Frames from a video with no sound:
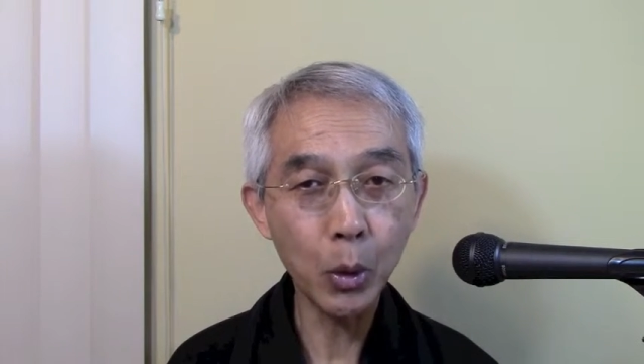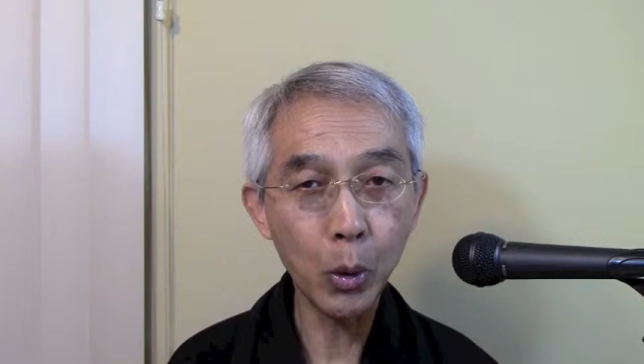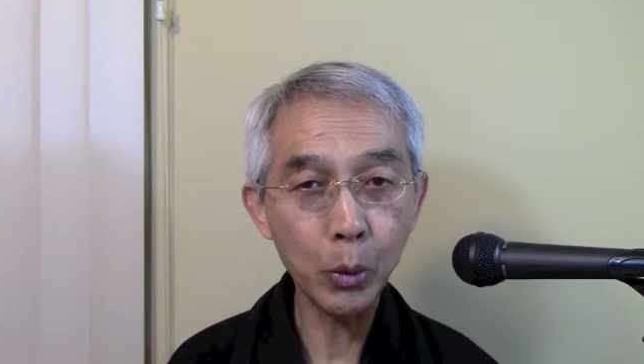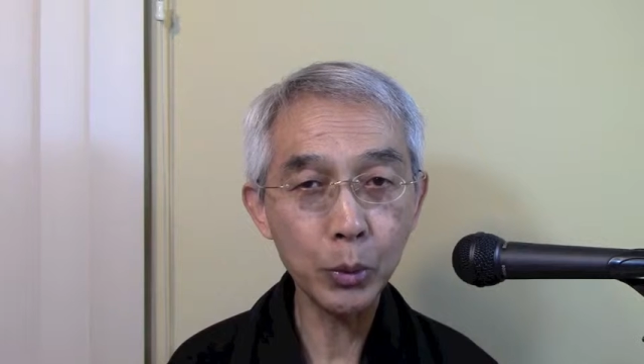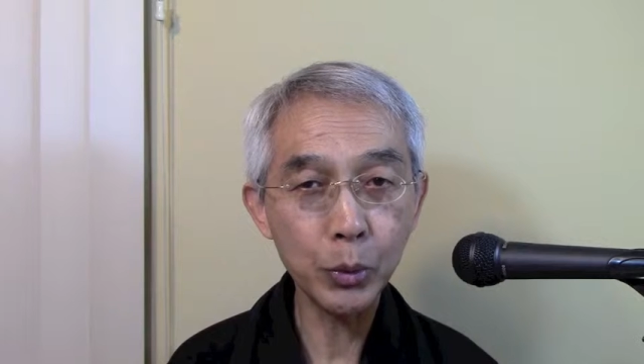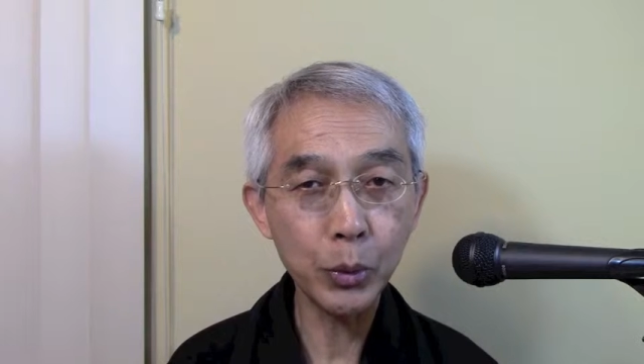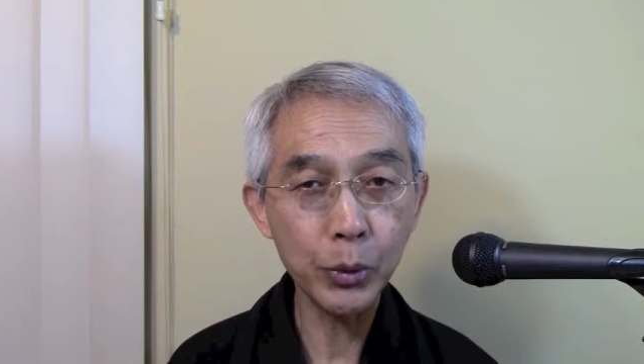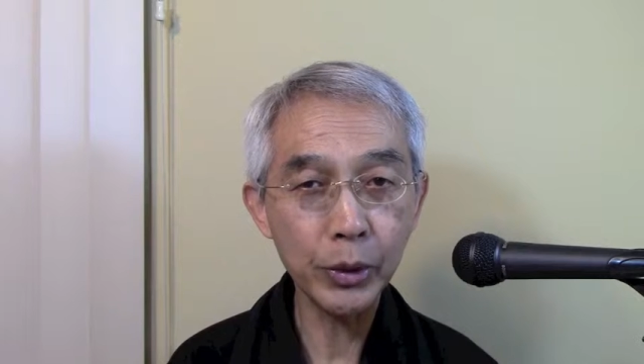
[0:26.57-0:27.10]

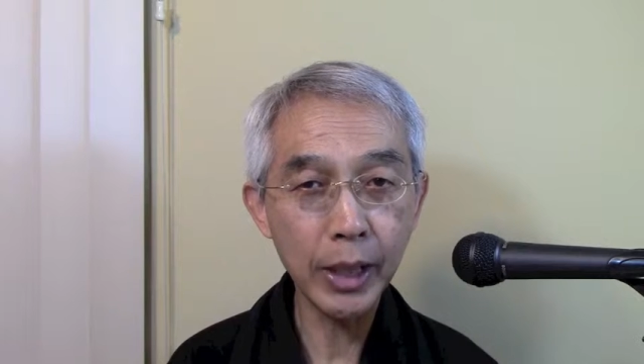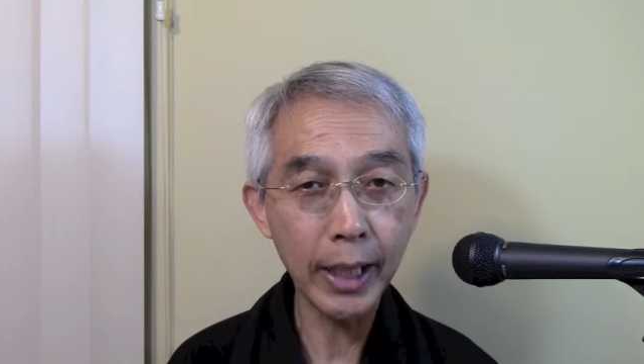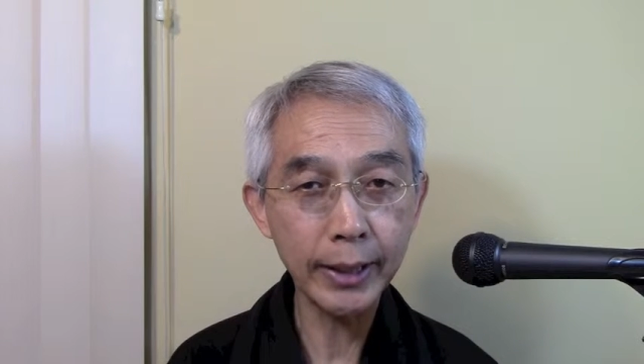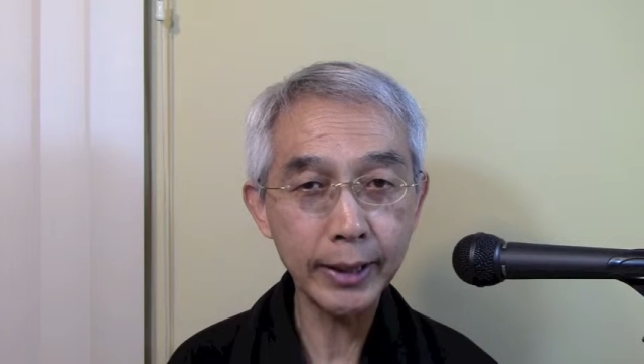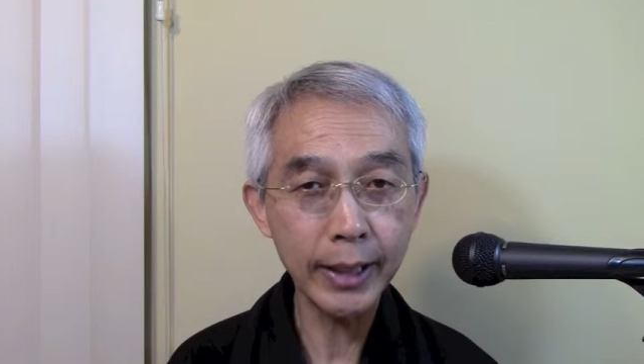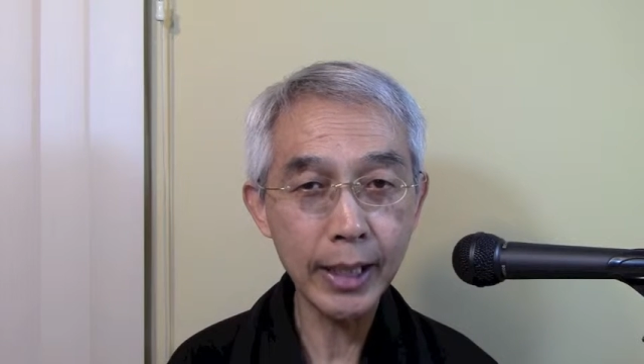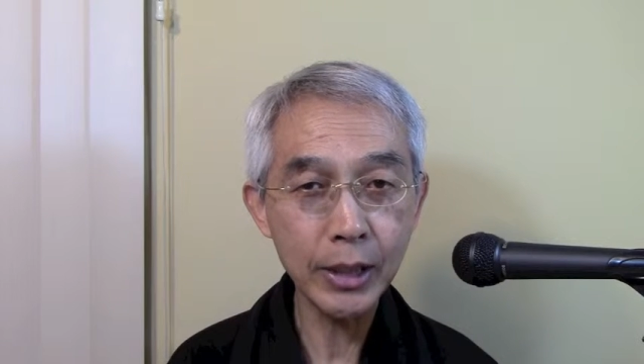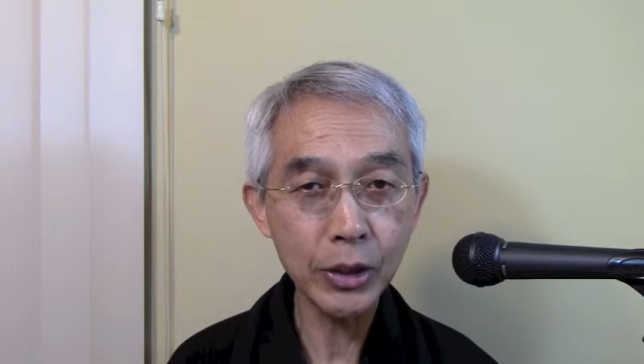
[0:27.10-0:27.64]
talk to
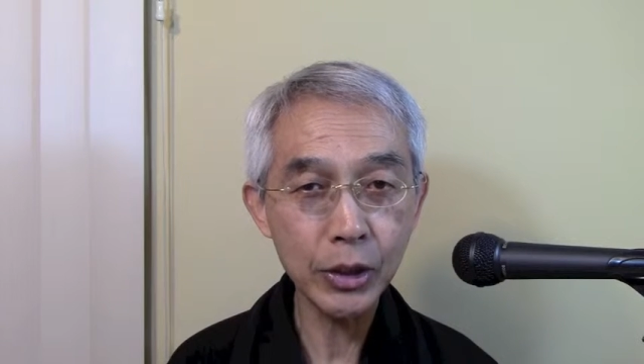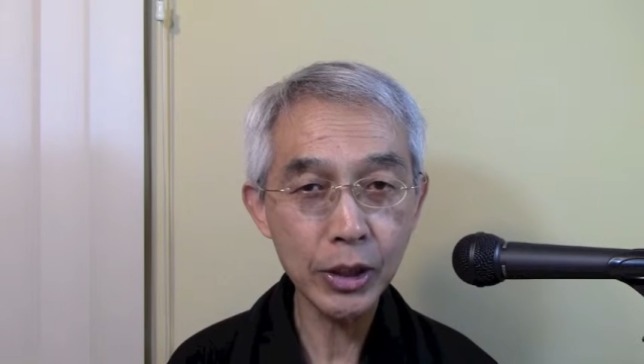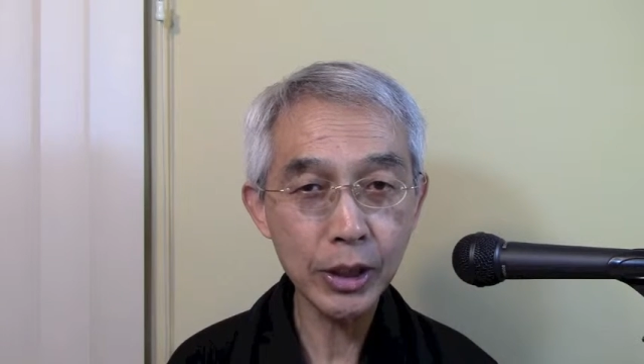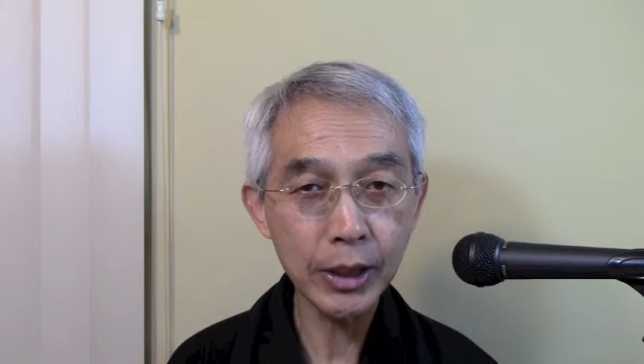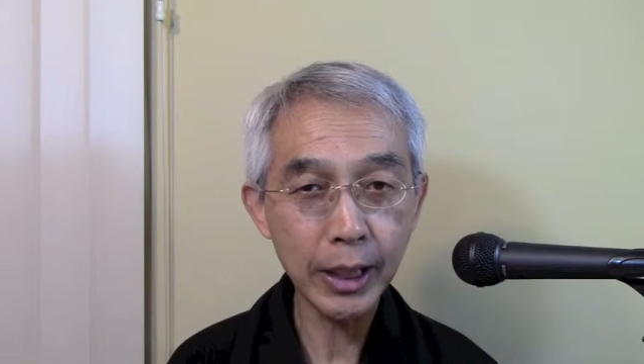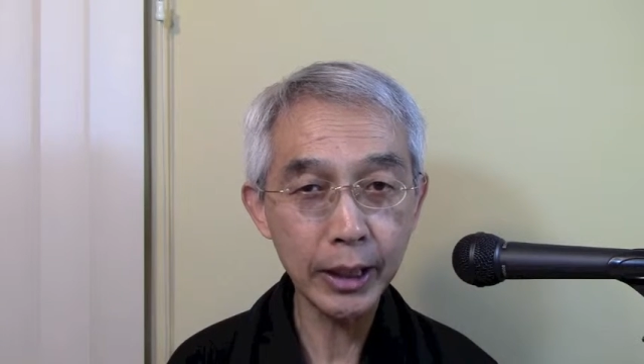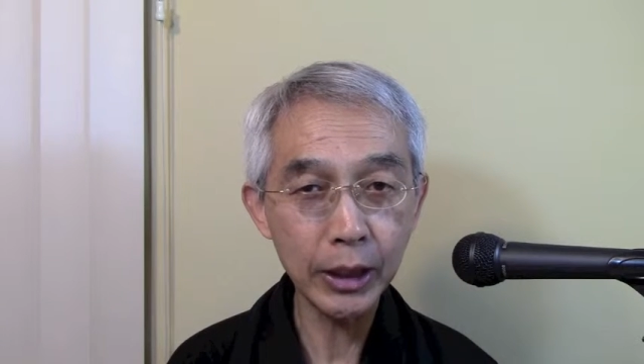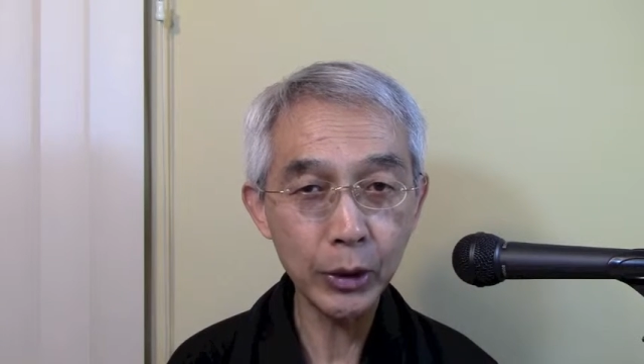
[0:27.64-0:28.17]

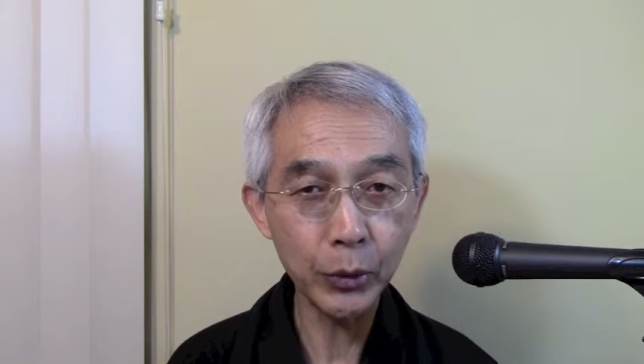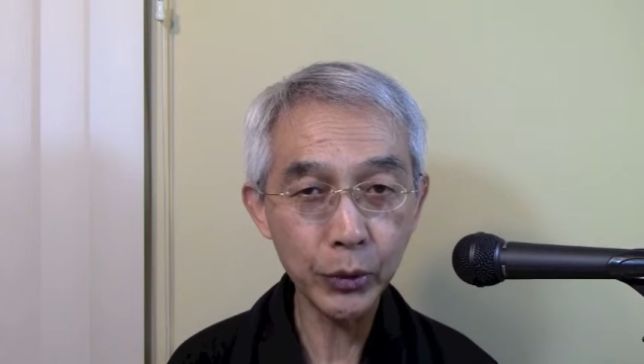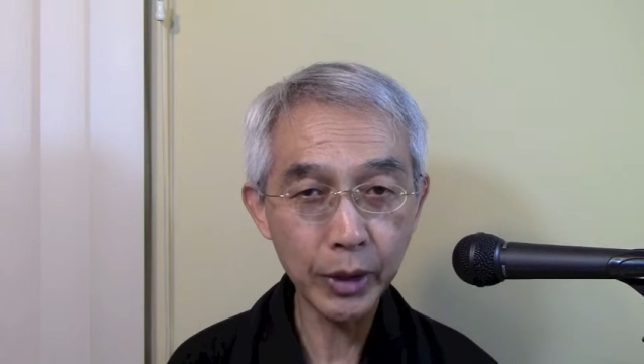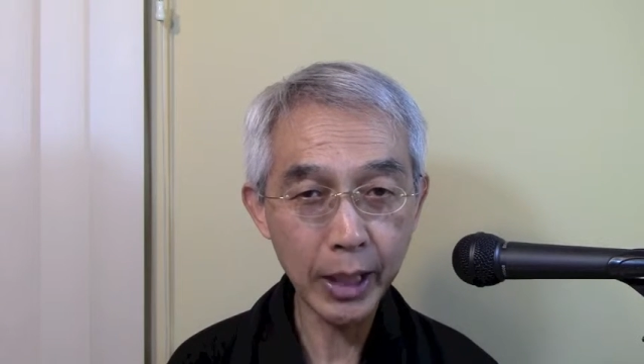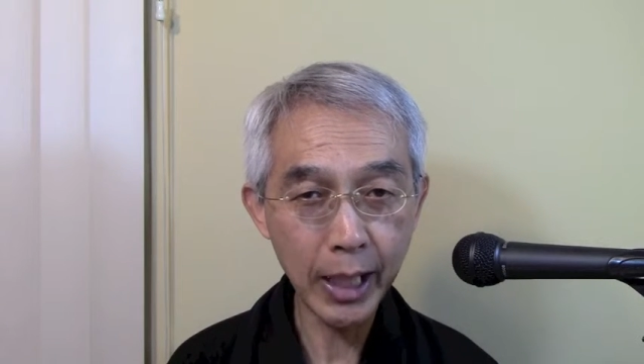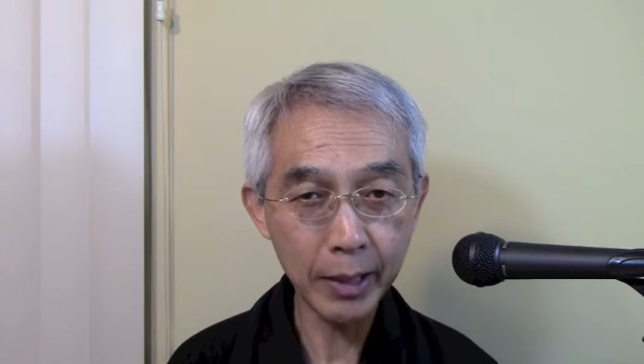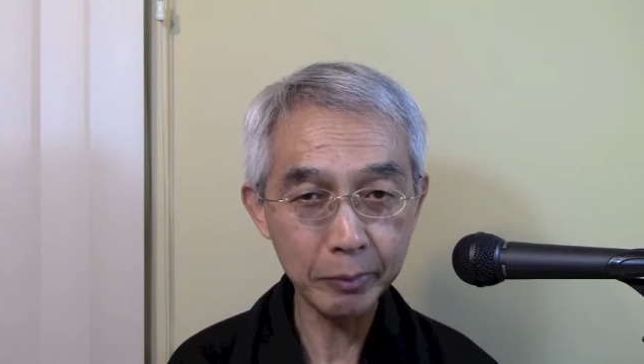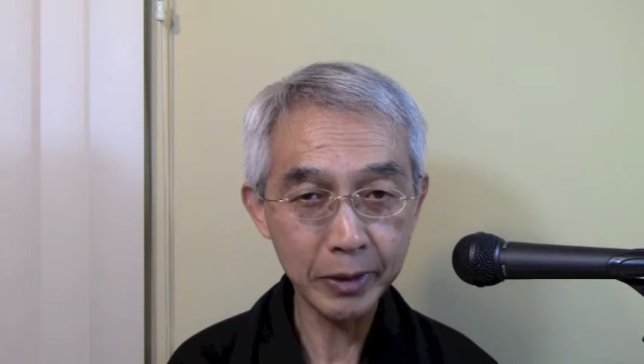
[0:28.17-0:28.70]
Gattenchi
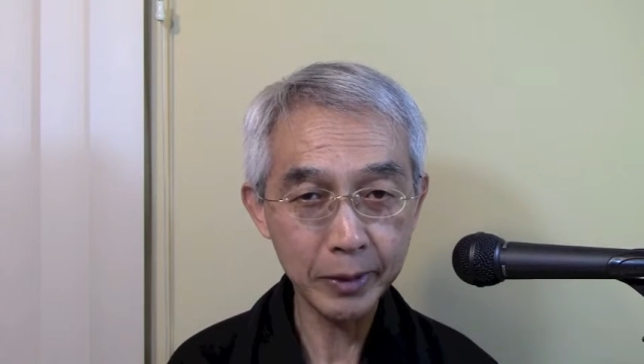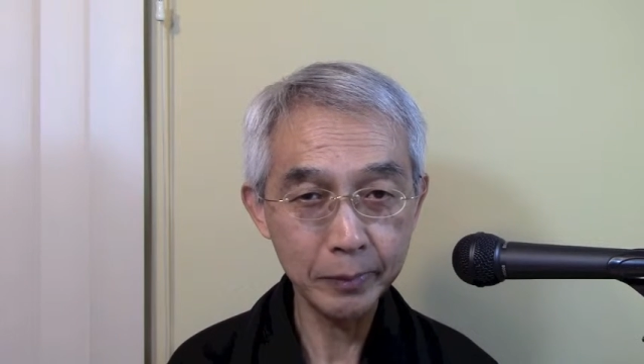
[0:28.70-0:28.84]
Kanenokami.